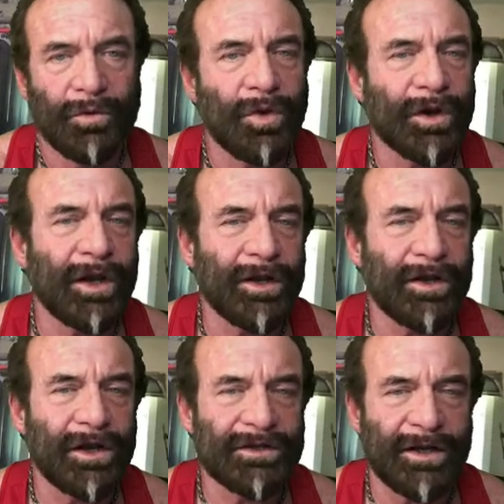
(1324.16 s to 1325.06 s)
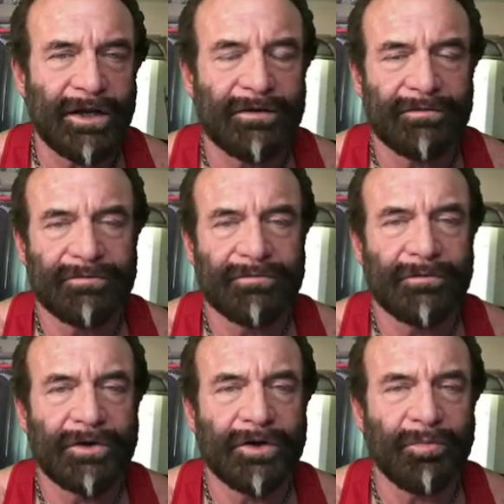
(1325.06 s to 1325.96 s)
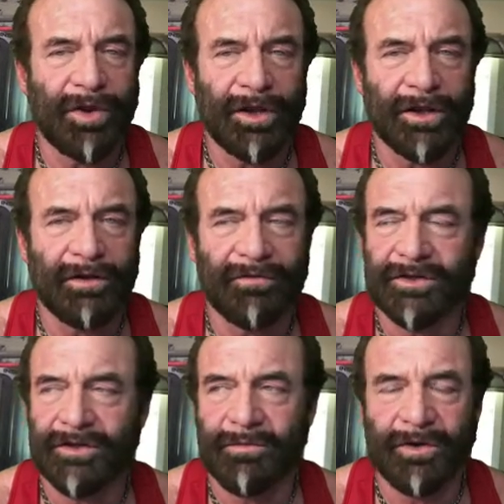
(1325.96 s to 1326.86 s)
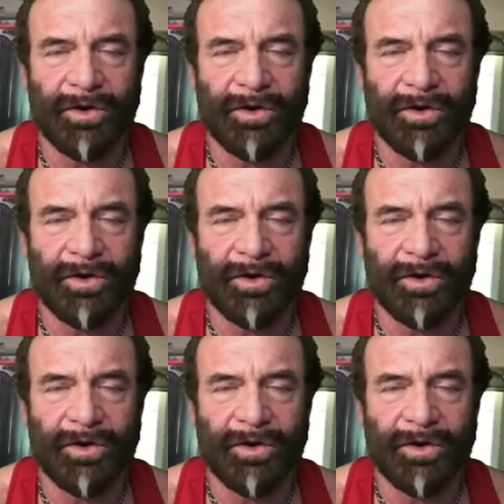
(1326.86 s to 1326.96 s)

What kind of content? You can plug well, it. Eventually, in.